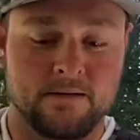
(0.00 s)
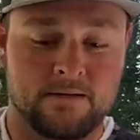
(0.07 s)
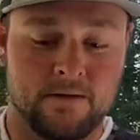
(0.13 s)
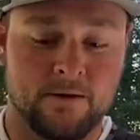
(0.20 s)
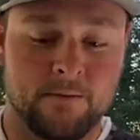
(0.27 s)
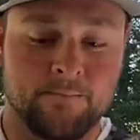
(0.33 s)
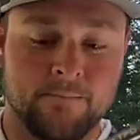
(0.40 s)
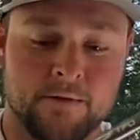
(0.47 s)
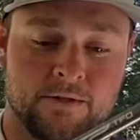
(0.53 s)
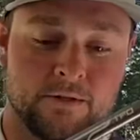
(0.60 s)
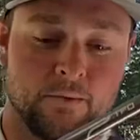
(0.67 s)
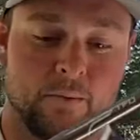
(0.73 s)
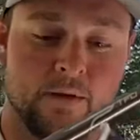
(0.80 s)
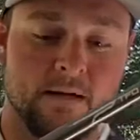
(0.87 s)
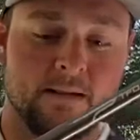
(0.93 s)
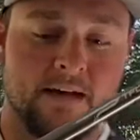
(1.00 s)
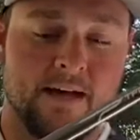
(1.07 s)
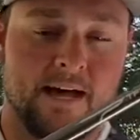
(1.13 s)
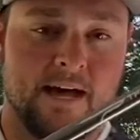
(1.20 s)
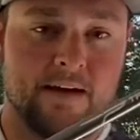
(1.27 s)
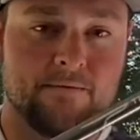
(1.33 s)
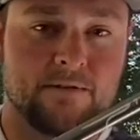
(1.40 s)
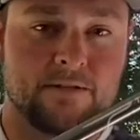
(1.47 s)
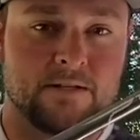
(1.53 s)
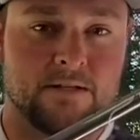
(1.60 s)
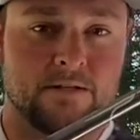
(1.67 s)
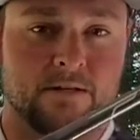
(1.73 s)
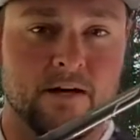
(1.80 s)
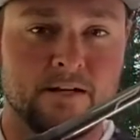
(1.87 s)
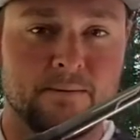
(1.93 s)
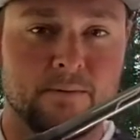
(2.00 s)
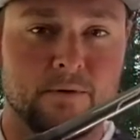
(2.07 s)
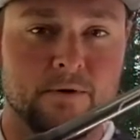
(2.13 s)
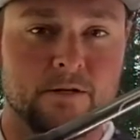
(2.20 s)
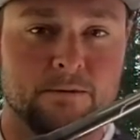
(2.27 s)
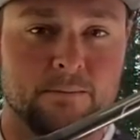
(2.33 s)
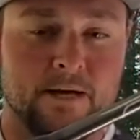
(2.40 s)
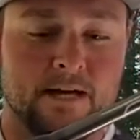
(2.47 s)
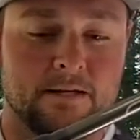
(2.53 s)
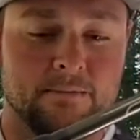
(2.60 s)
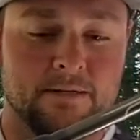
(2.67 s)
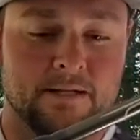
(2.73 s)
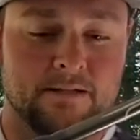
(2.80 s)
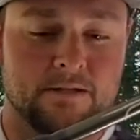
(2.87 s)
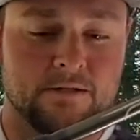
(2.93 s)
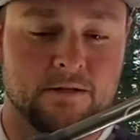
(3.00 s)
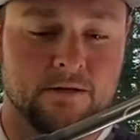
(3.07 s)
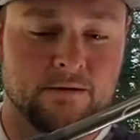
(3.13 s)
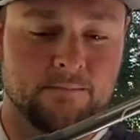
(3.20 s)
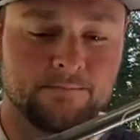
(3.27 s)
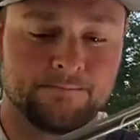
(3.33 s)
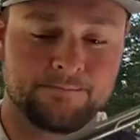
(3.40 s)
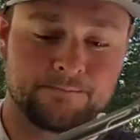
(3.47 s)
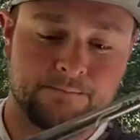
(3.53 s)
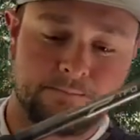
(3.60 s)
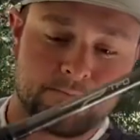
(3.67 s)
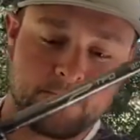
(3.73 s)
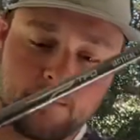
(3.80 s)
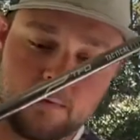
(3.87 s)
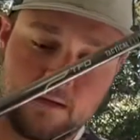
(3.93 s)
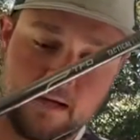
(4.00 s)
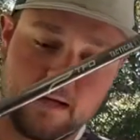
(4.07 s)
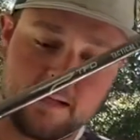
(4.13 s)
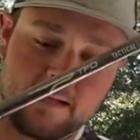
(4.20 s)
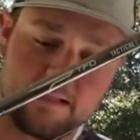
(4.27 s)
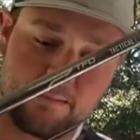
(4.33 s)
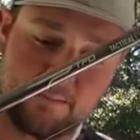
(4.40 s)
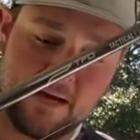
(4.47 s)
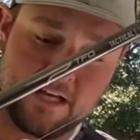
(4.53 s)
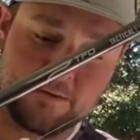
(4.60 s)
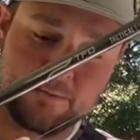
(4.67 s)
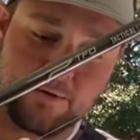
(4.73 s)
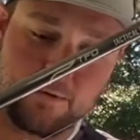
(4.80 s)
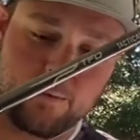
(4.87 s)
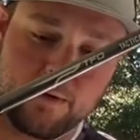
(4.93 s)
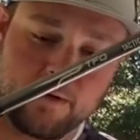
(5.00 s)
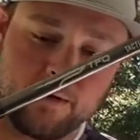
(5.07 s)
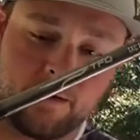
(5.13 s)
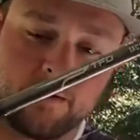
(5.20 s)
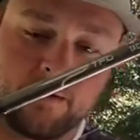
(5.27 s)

So the reel I have is the Johnny Morris Platinum Signature. That's a Bass Pro reel.